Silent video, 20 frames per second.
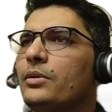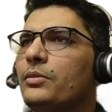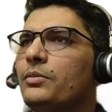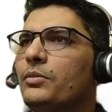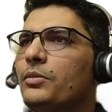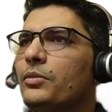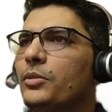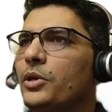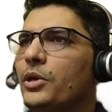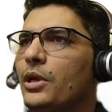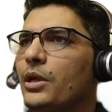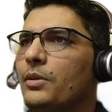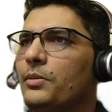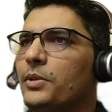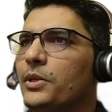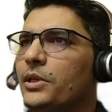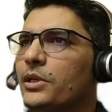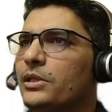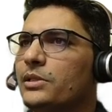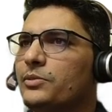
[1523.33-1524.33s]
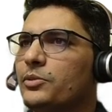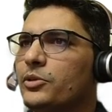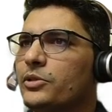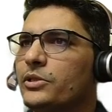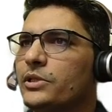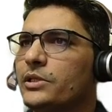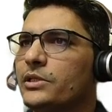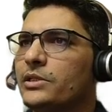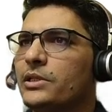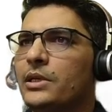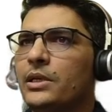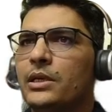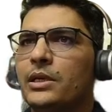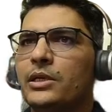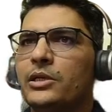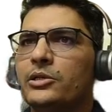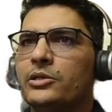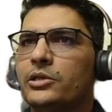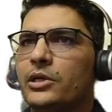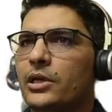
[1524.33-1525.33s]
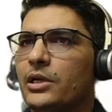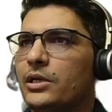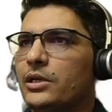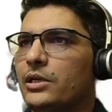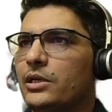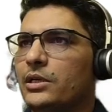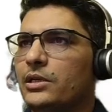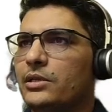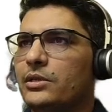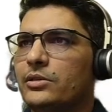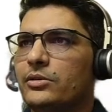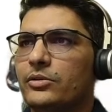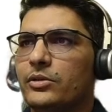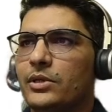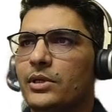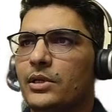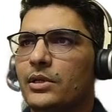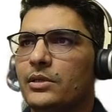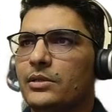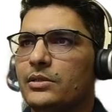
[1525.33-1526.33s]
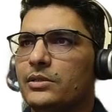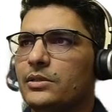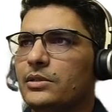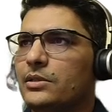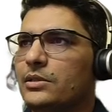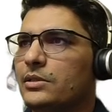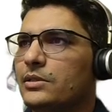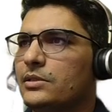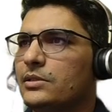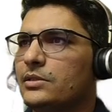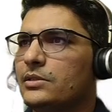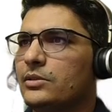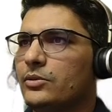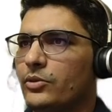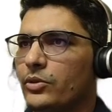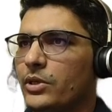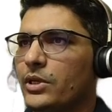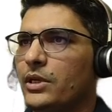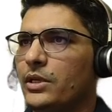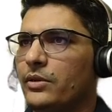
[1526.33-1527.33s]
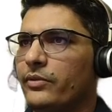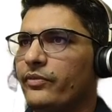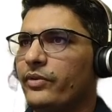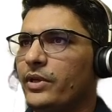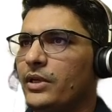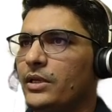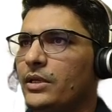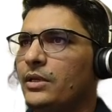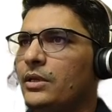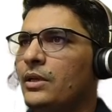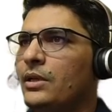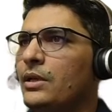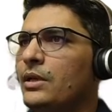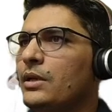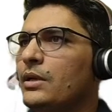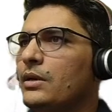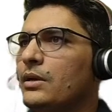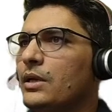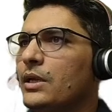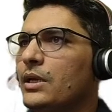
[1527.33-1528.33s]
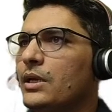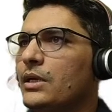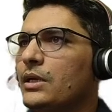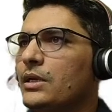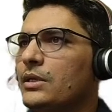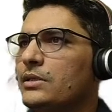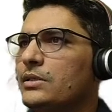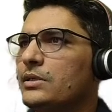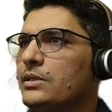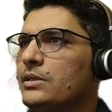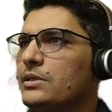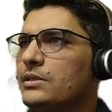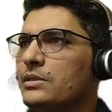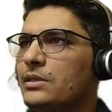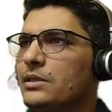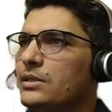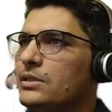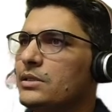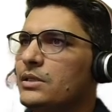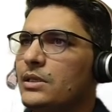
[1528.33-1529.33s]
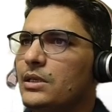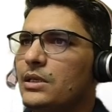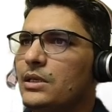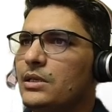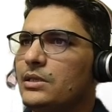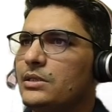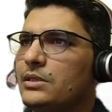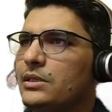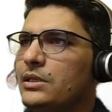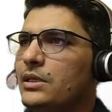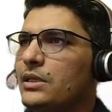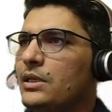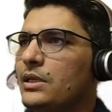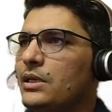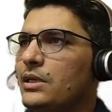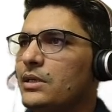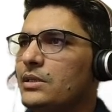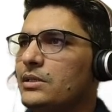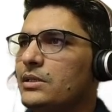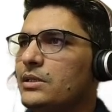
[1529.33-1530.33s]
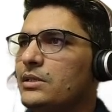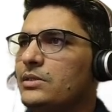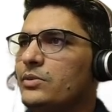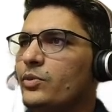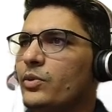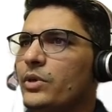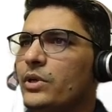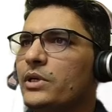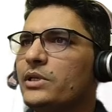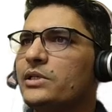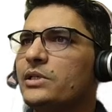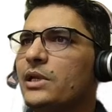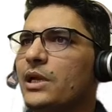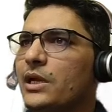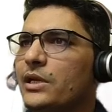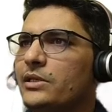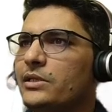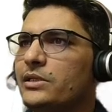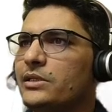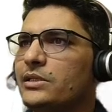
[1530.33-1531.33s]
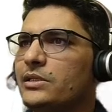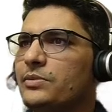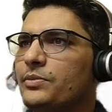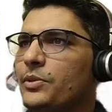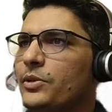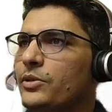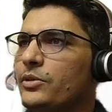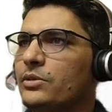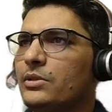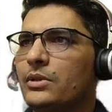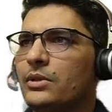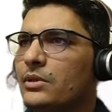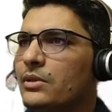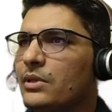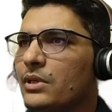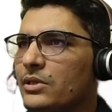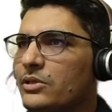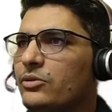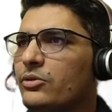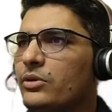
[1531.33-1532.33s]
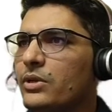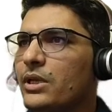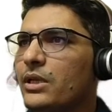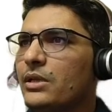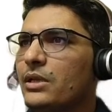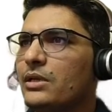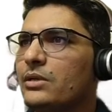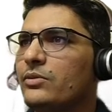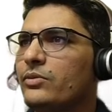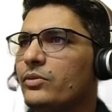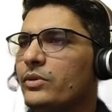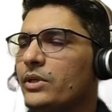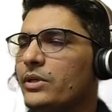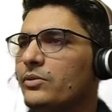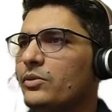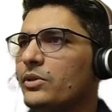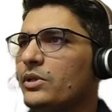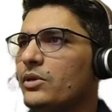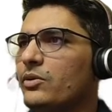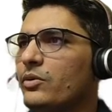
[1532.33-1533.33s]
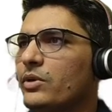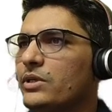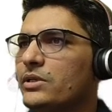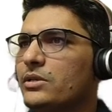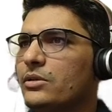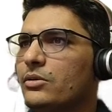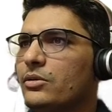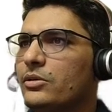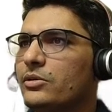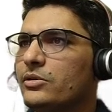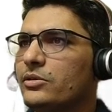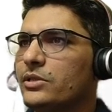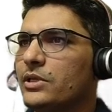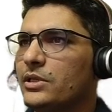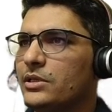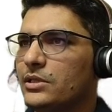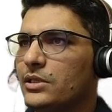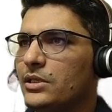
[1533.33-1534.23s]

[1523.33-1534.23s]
Mrunal Patel's book says. Charlie, so the answer is okay, fine. Correct answer is this DRC. DRC is world's largest producer. That's okay. That what the question also says.